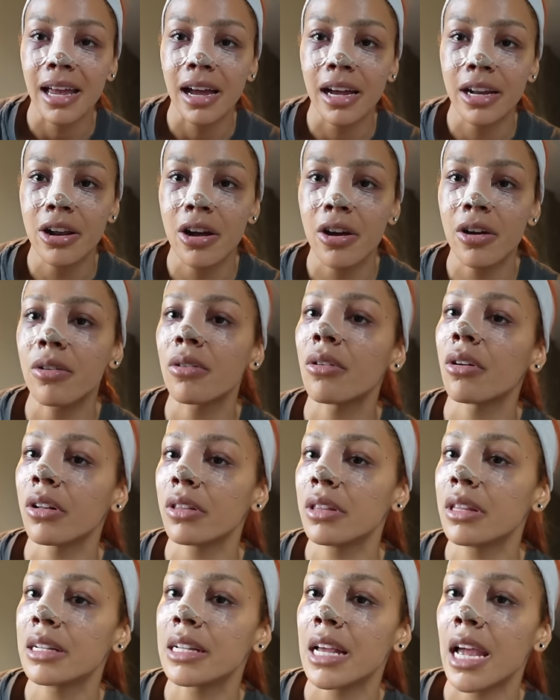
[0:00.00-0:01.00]
I know
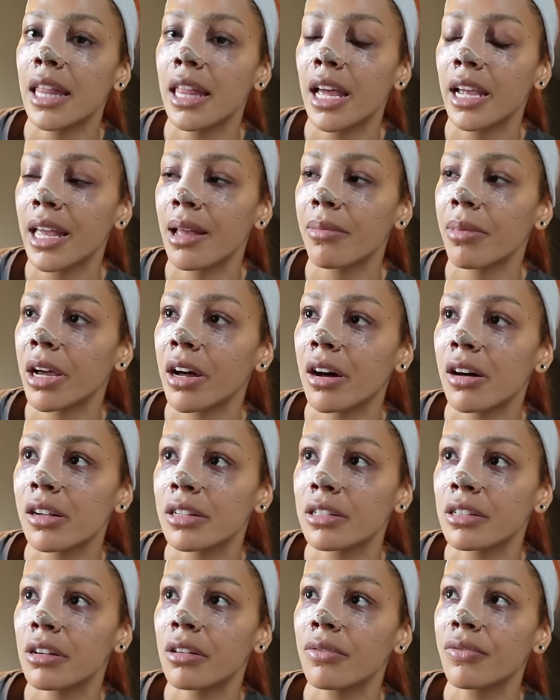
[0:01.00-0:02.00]
on the day that I get my
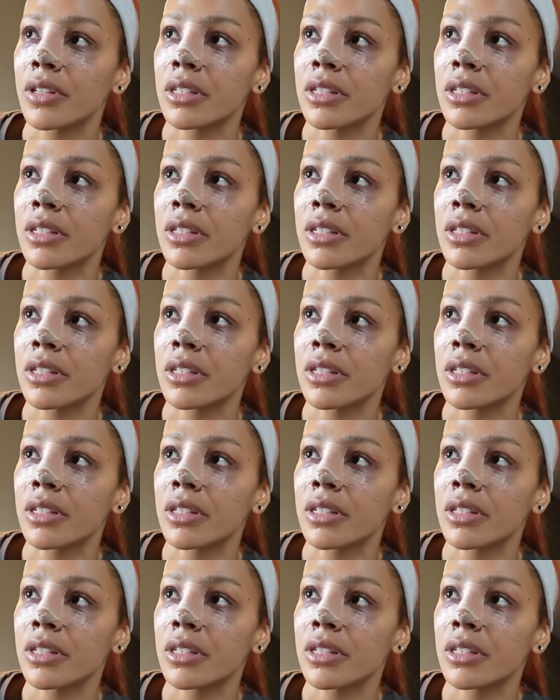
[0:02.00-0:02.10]
cast off,